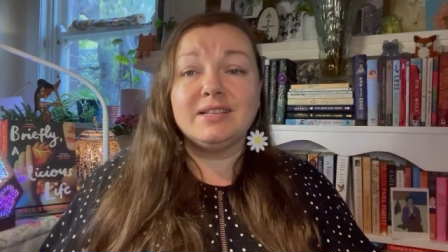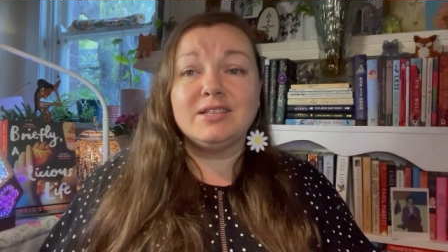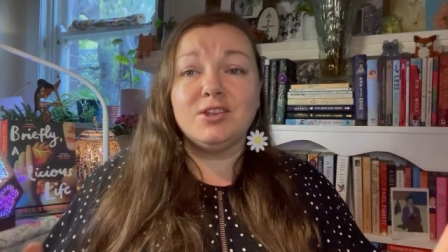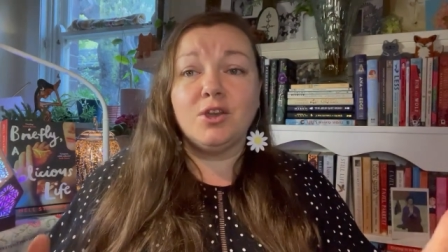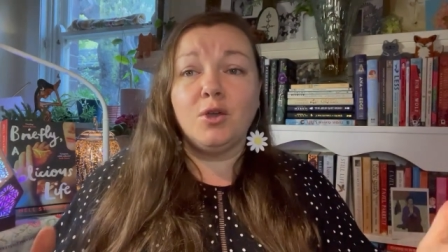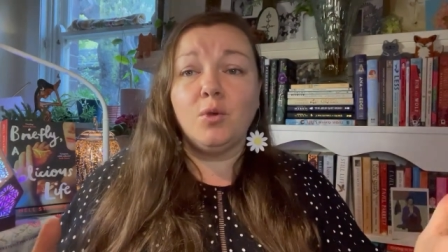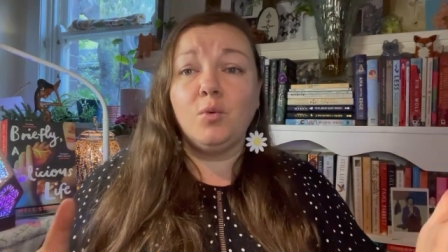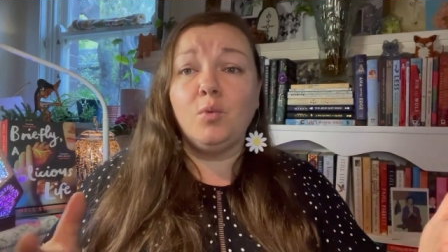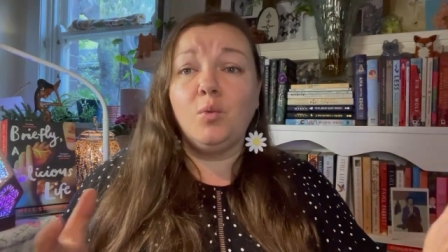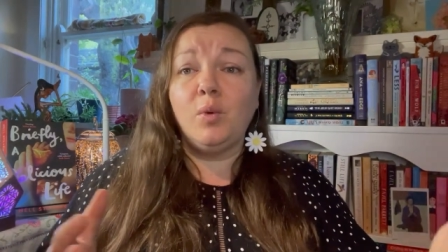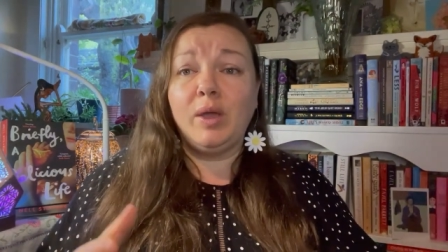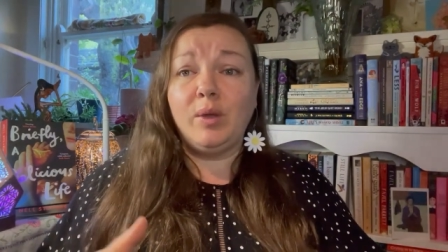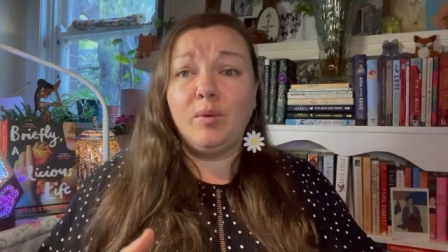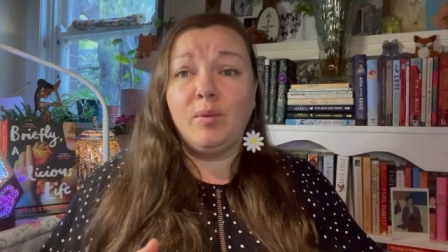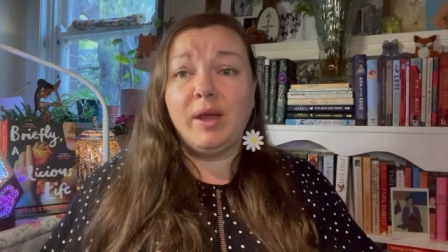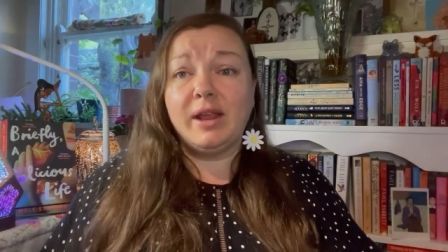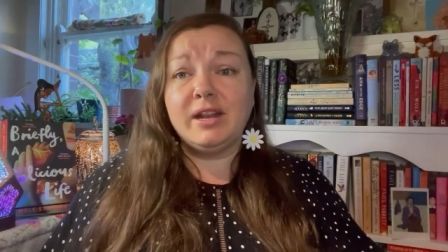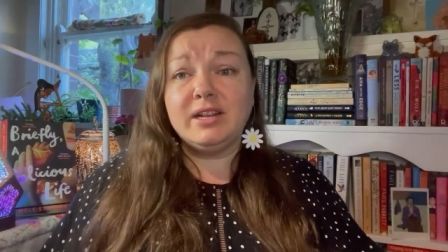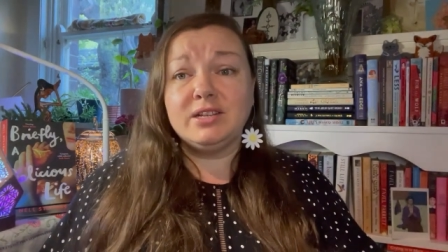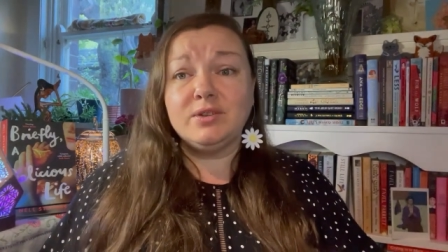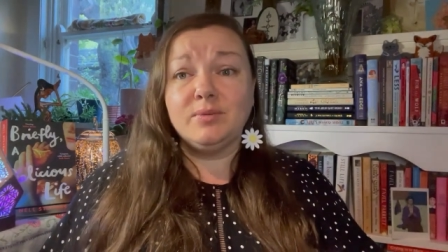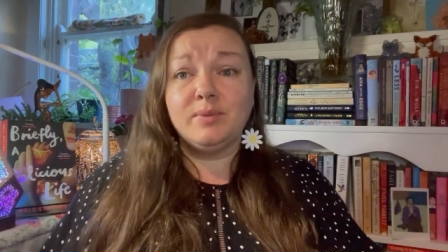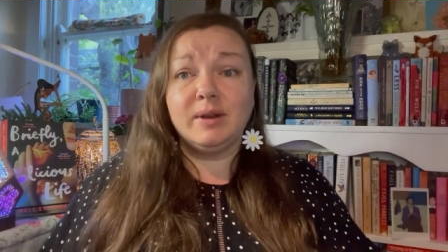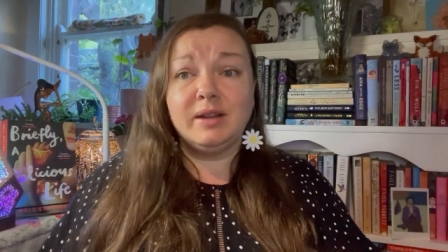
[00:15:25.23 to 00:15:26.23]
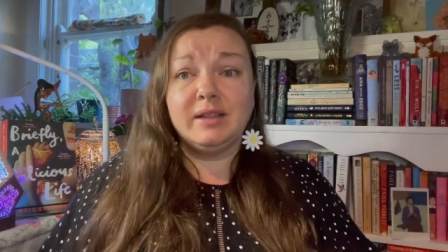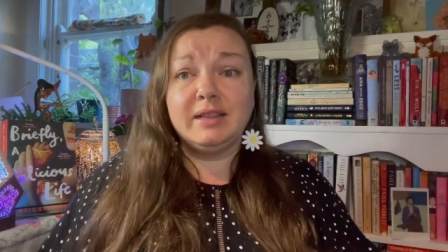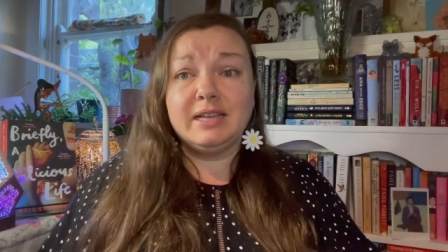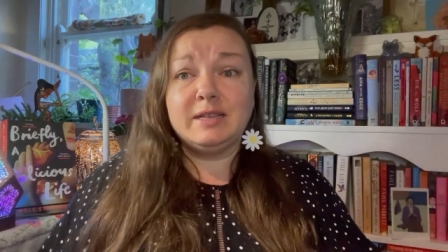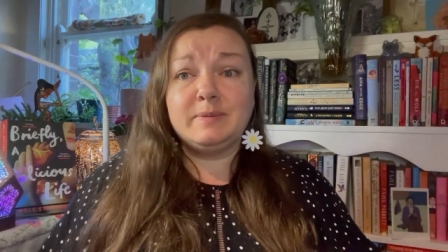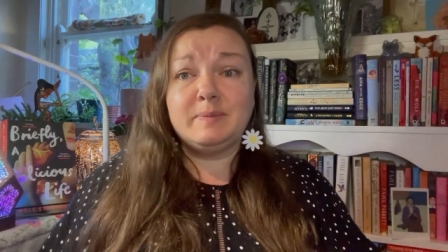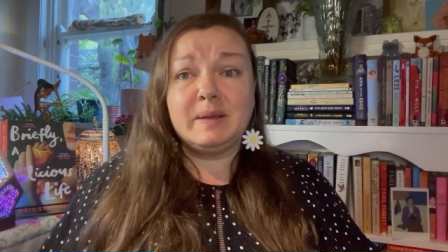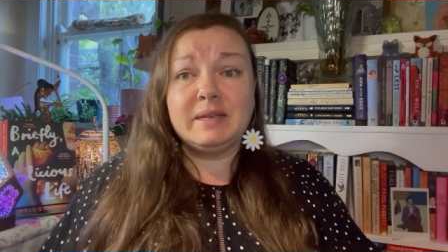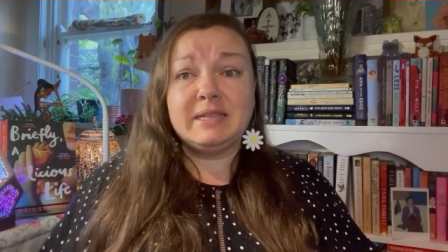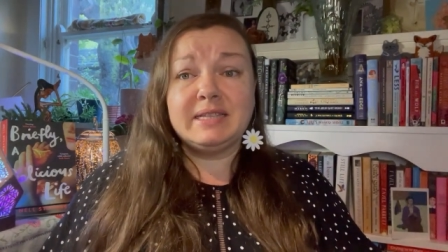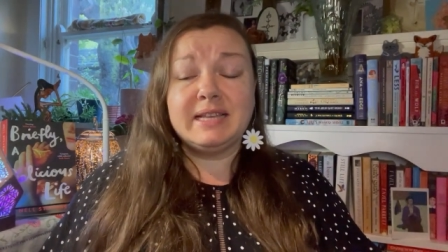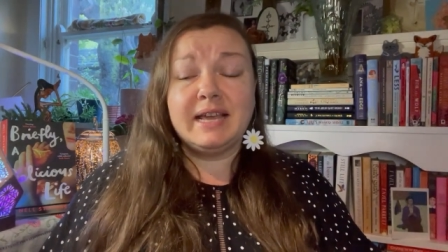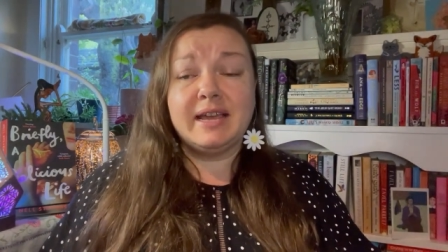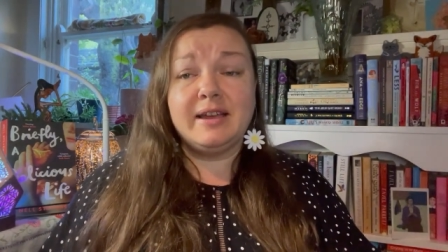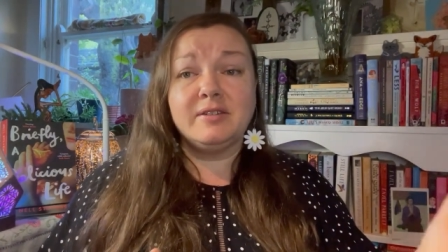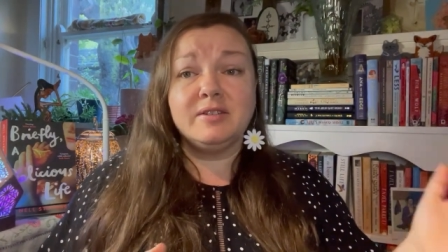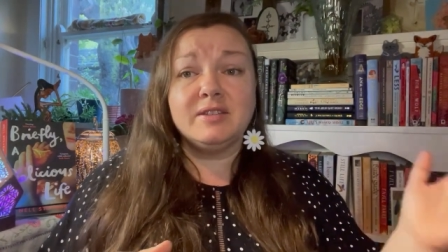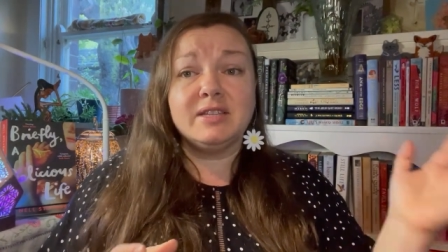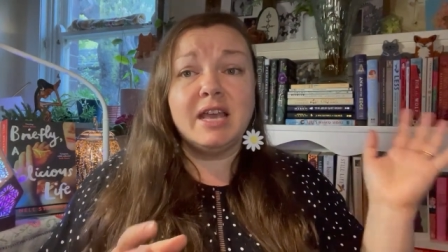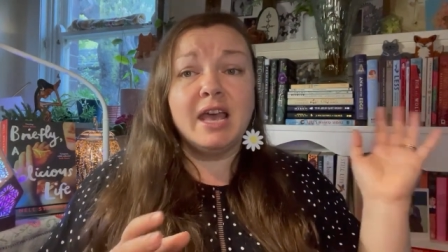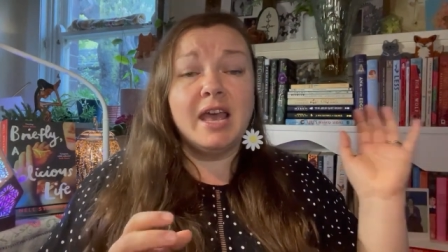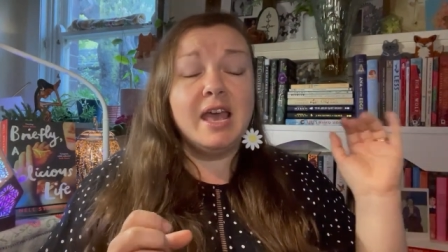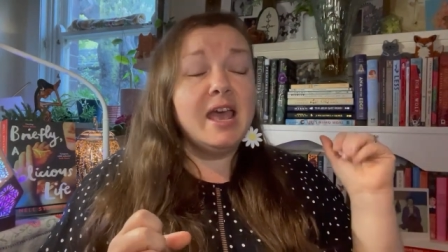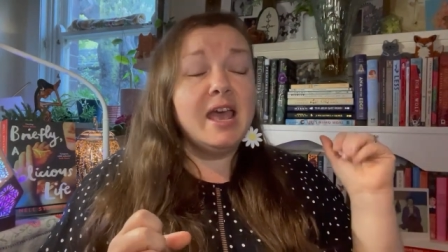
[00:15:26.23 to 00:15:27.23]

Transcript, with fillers: So we went to one of these big sales